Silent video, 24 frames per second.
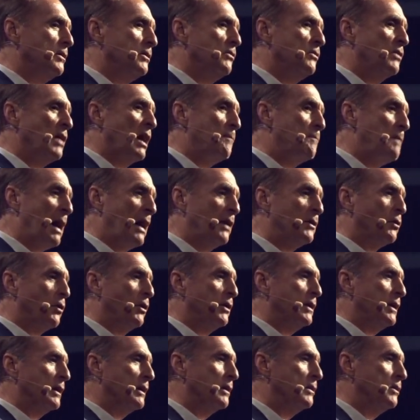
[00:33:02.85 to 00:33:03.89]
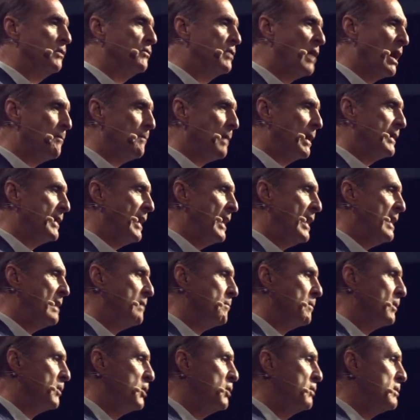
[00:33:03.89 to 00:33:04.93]
You've got my anointing. You've got my
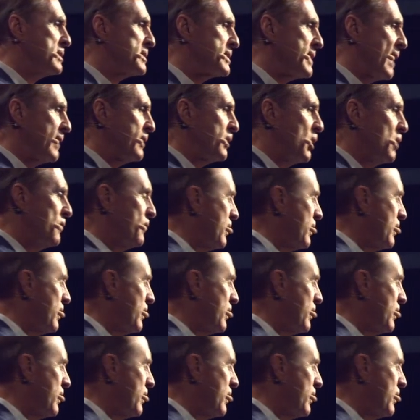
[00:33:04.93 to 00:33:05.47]
name. You're designed to